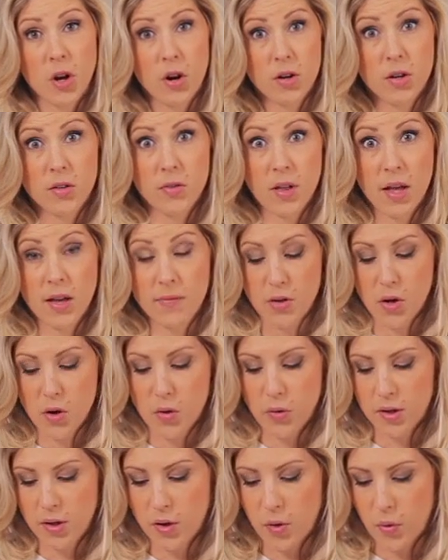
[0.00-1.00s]
Garden of Life
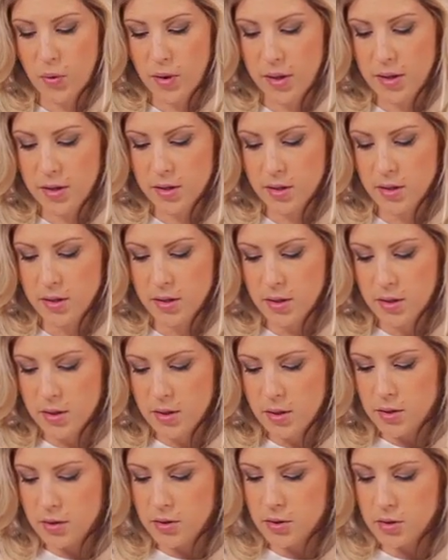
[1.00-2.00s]
coconut oil
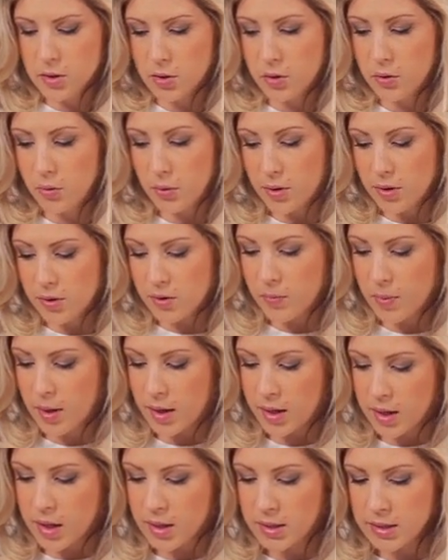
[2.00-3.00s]
to grease
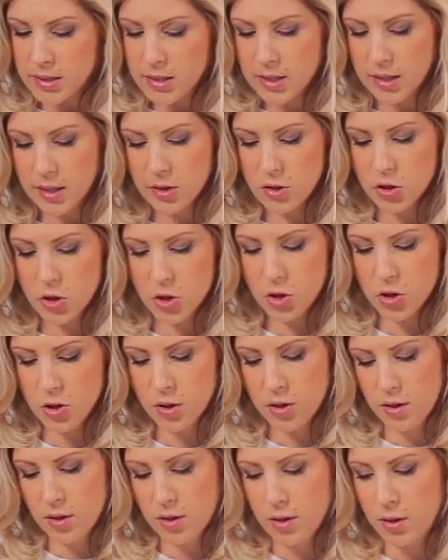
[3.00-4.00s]
my dish.
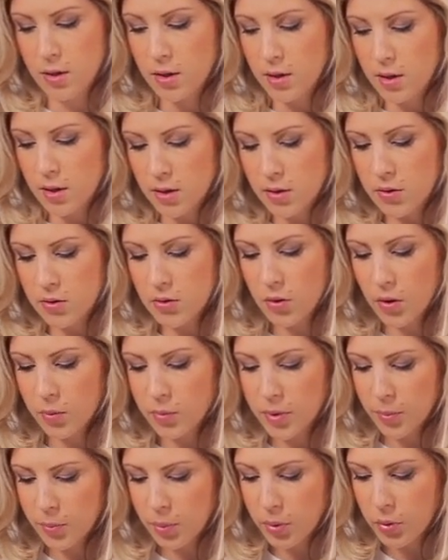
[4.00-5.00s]
So I'm
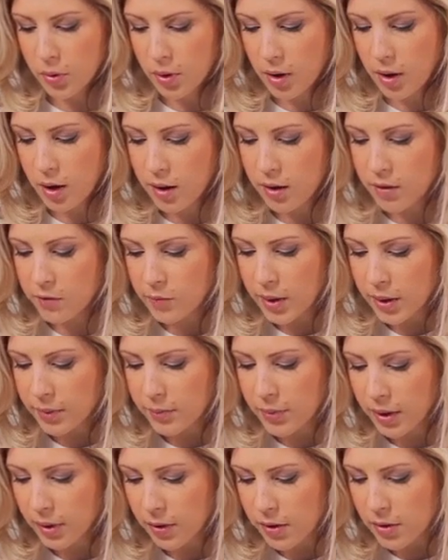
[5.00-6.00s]
gonna pour all of my
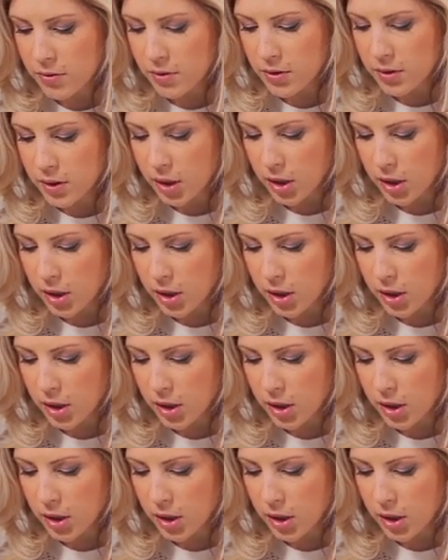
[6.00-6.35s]
berries in